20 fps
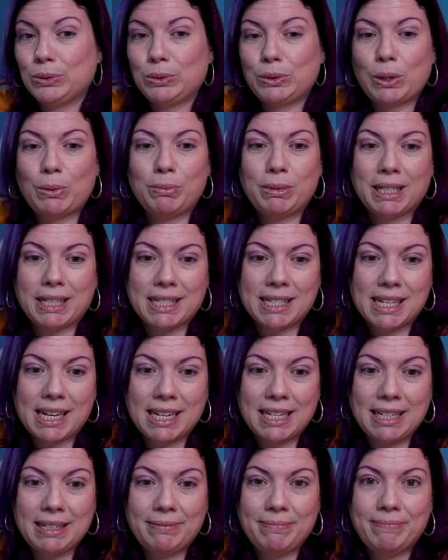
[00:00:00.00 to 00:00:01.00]
Nope, that's not
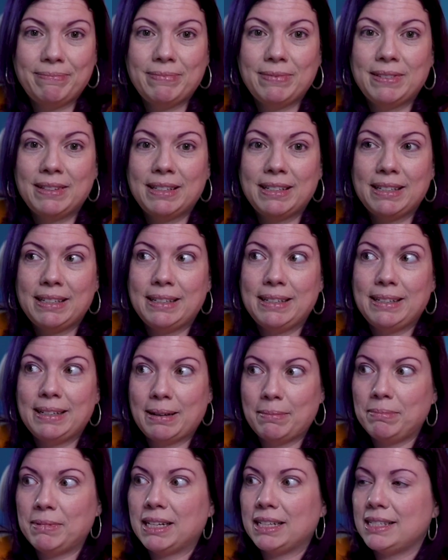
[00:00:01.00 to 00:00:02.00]
it.
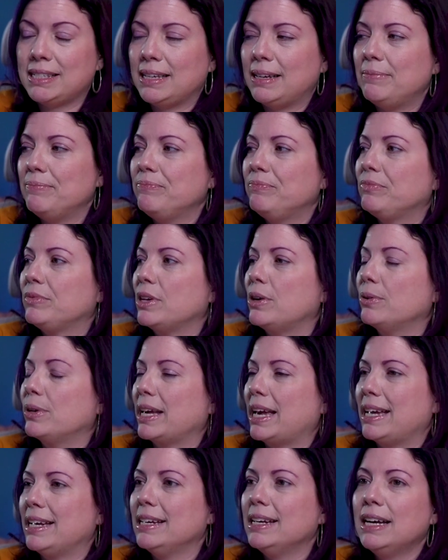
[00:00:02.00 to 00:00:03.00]
Yep, that's it.
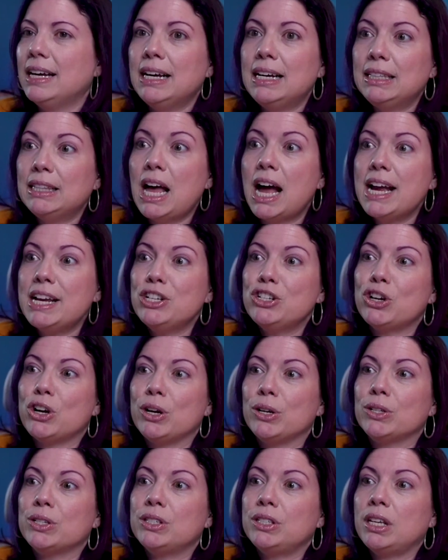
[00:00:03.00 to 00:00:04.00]
Okay, line
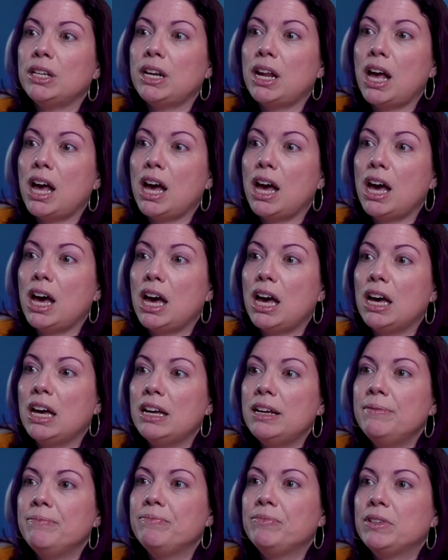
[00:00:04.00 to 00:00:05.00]
charts.
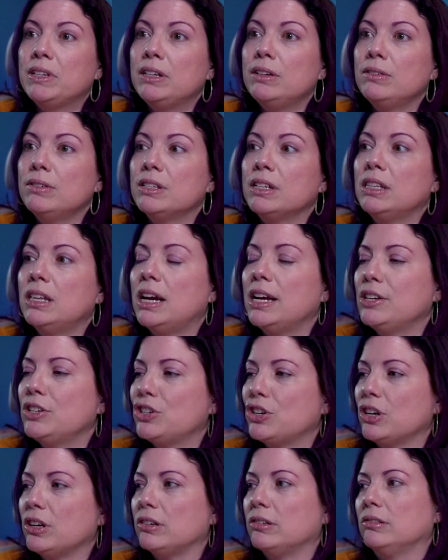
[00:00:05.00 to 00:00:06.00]
Ta-da! Here's a line
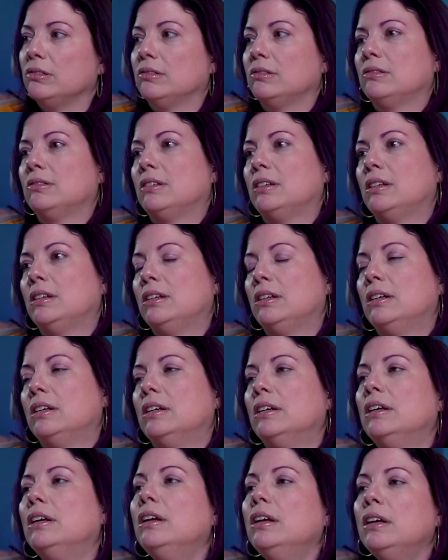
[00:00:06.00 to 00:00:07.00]
chart
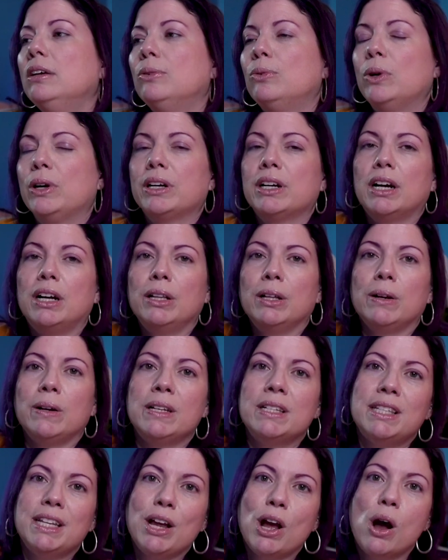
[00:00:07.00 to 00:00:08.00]
where color
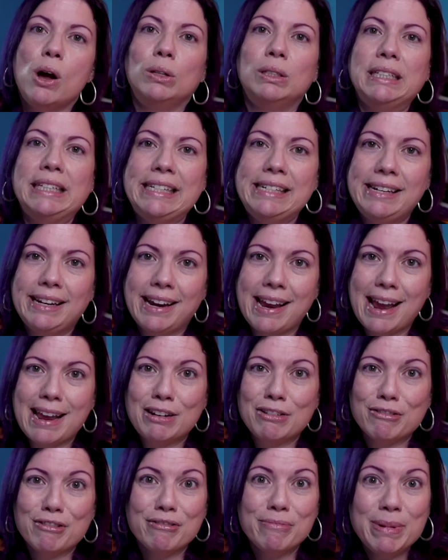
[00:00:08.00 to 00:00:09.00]
is the only
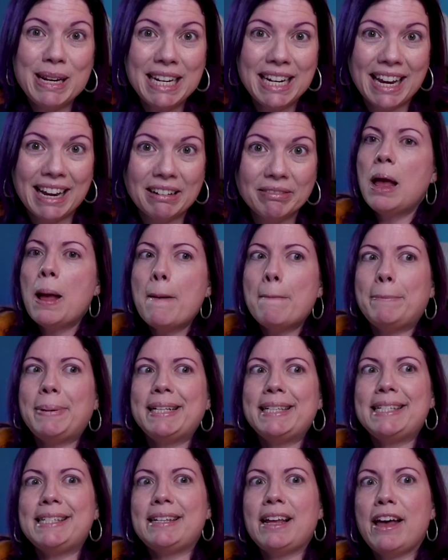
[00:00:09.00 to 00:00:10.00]
indicator of meaning. But
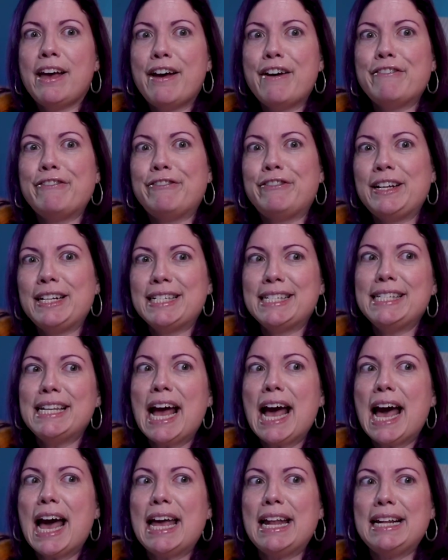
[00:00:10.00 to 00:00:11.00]
Steph, it's
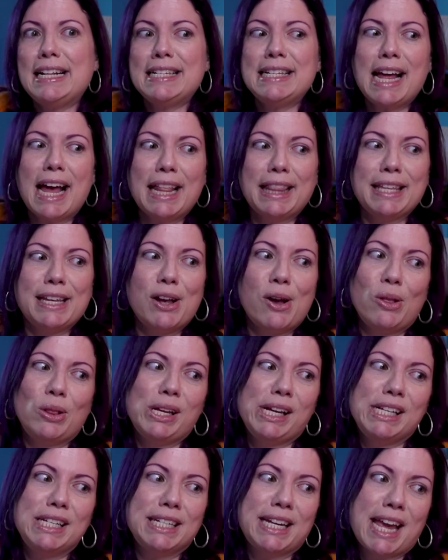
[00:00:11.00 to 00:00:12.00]
not the
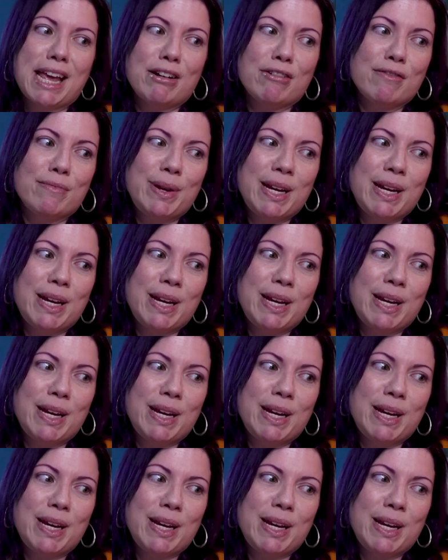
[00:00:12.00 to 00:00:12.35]
only indicator of